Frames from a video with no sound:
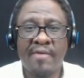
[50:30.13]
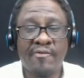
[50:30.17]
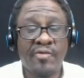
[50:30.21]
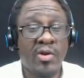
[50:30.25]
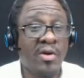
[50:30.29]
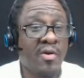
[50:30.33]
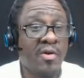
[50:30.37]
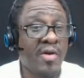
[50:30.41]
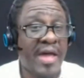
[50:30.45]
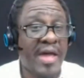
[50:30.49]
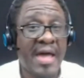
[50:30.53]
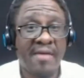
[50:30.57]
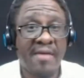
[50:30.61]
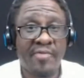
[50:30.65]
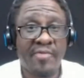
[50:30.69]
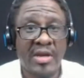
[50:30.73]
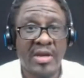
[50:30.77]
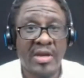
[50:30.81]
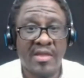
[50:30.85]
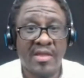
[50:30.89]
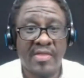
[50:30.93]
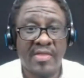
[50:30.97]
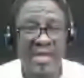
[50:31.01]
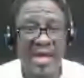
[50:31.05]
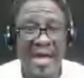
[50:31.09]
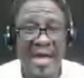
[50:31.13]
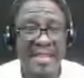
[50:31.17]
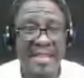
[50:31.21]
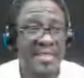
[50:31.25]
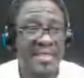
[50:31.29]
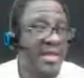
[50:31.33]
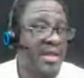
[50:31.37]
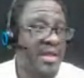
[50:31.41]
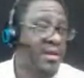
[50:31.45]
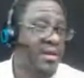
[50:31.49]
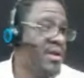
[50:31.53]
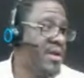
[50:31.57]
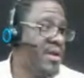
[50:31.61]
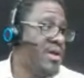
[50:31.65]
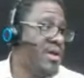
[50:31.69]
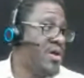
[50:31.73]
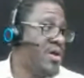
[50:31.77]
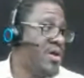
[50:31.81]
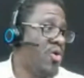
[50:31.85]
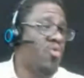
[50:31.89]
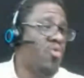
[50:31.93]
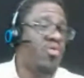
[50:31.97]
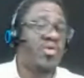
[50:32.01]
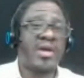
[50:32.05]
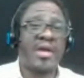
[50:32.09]
if you don't have any of that, then
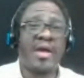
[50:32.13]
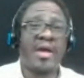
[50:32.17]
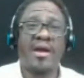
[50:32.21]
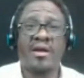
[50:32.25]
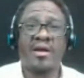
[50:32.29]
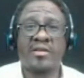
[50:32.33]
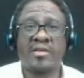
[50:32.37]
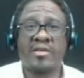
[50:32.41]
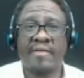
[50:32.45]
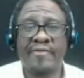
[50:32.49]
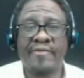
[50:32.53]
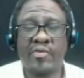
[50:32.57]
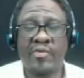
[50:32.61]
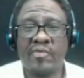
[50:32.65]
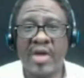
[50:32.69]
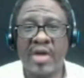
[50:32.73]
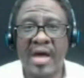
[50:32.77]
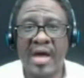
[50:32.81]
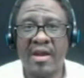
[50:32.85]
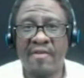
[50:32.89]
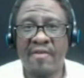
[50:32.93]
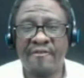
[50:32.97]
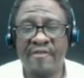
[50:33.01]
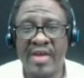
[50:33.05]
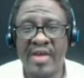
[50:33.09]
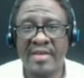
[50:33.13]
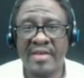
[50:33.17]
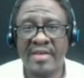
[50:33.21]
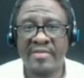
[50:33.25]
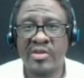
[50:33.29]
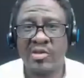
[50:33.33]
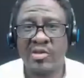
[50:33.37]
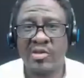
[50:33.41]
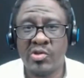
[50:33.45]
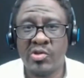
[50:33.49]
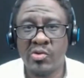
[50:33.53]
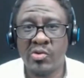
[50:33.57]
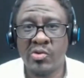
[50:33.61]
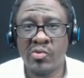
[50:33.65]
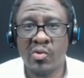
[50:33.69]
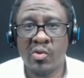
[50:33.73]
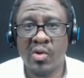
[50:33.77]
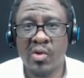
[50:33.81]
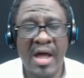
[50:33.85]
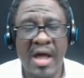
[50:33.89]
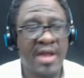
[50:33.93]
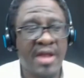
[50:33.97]
who cares if you've got a fancy tool?